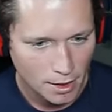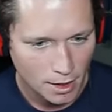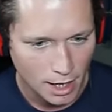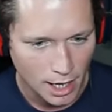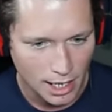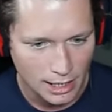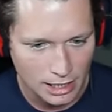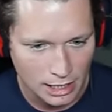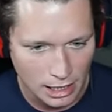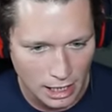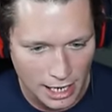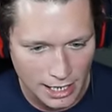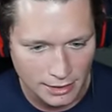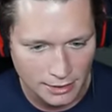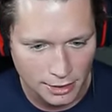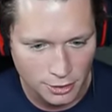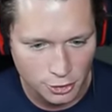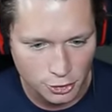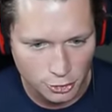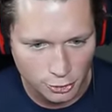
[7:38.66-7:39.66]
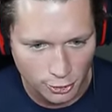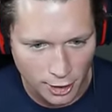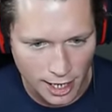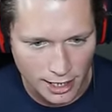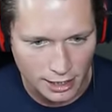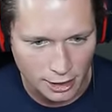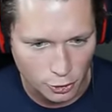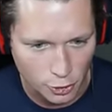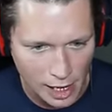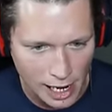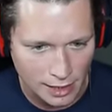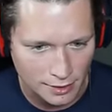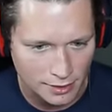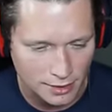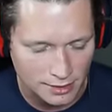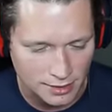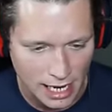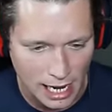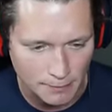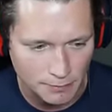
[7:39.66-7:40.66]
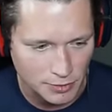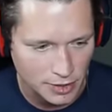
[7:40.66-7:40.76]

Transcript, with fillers: I'd like to try to crack the top